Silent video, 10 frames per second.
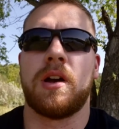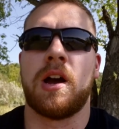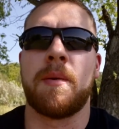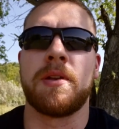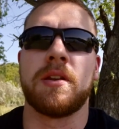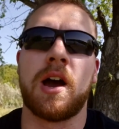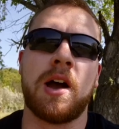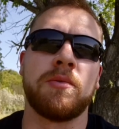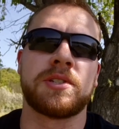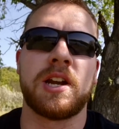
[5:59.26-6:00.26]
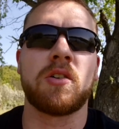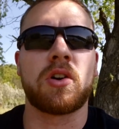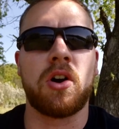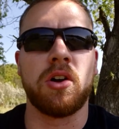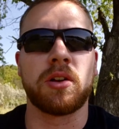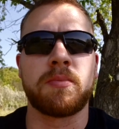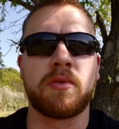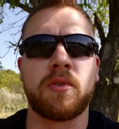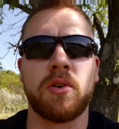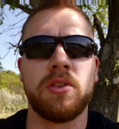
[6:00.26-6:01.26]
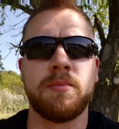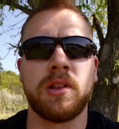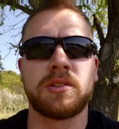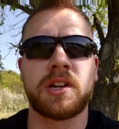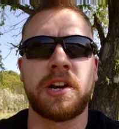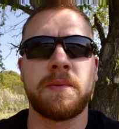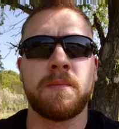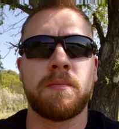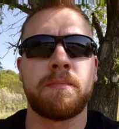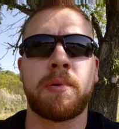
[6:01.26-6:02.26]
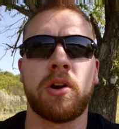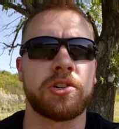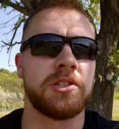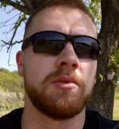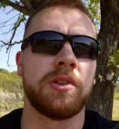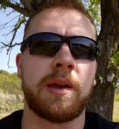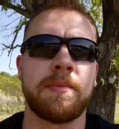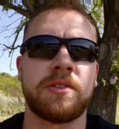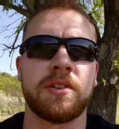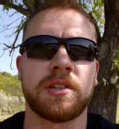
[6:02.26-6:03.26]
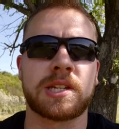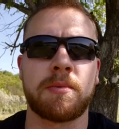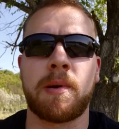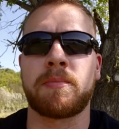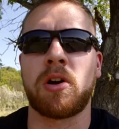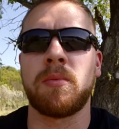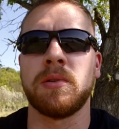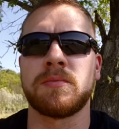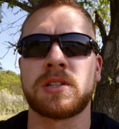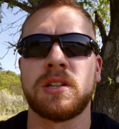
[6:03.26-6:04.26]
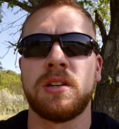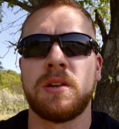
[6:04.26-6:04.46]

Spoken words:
I was an alcoholic before in the military, partially what led me to some of my problems.